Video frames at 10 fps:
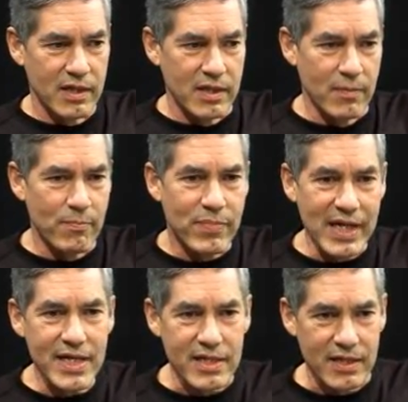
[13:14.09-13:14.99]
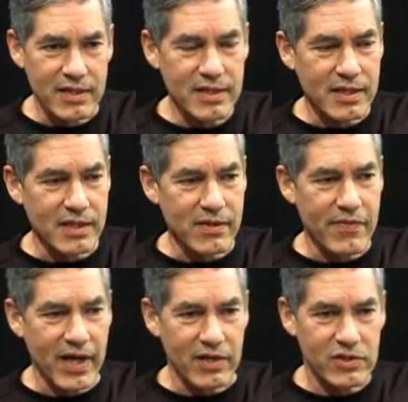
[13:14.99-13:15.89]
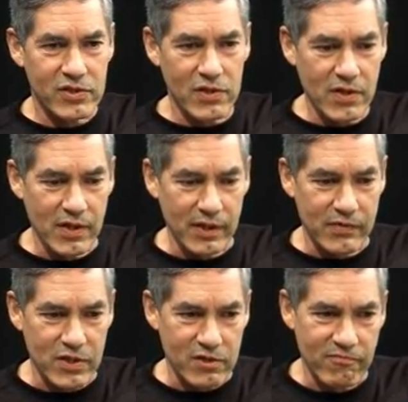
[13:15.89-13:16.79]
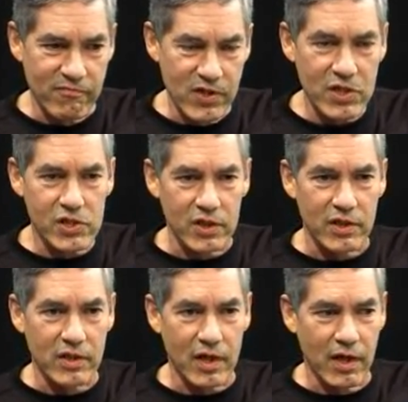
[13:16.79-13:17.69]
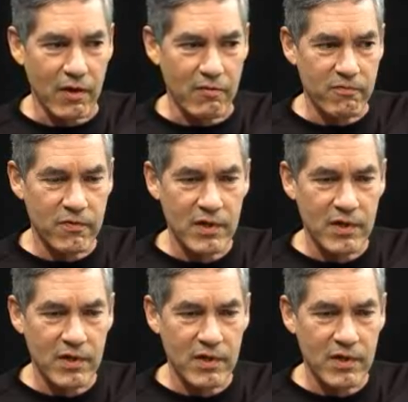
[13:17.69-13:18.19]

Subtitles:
embedded in that song this vision of